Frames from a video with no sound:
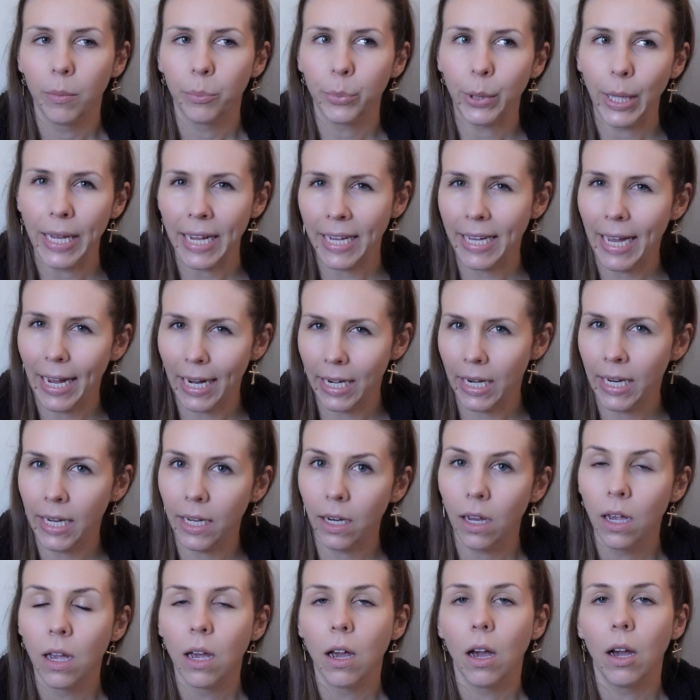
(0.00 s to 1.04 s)

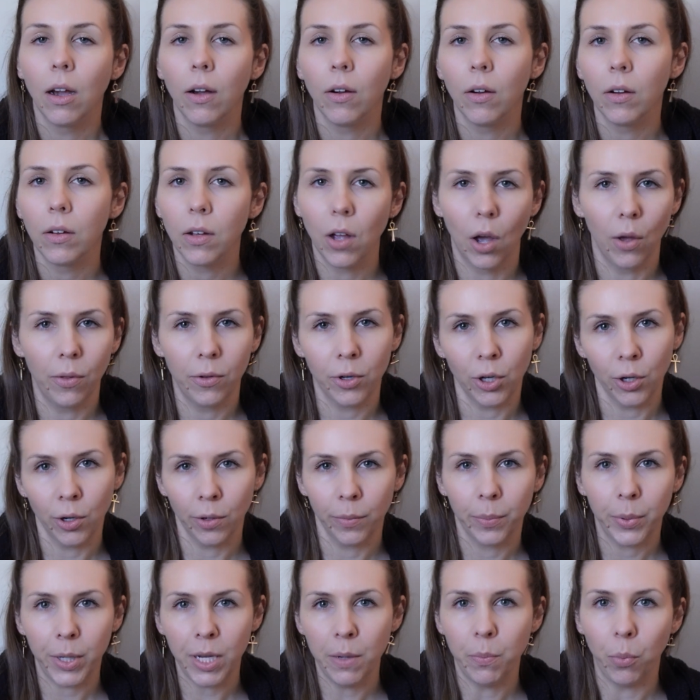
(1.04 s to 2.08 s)
Placating
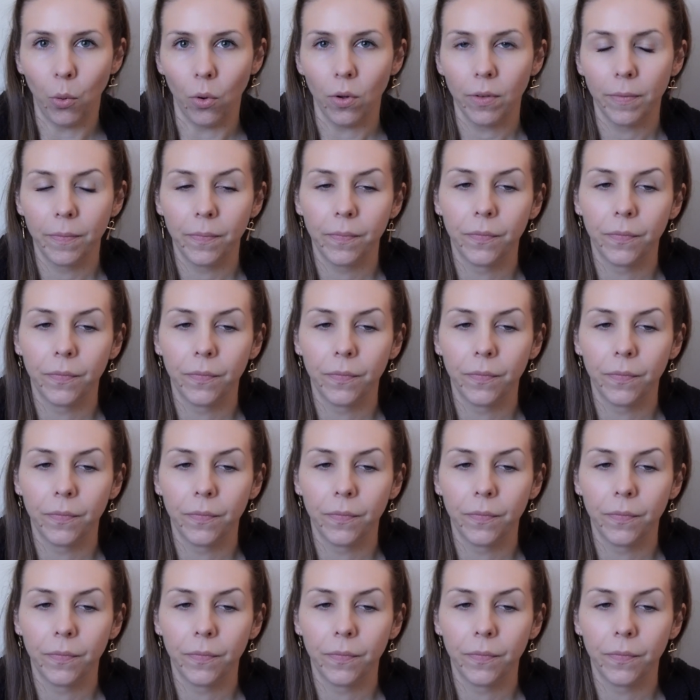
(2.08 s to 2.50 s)
other people.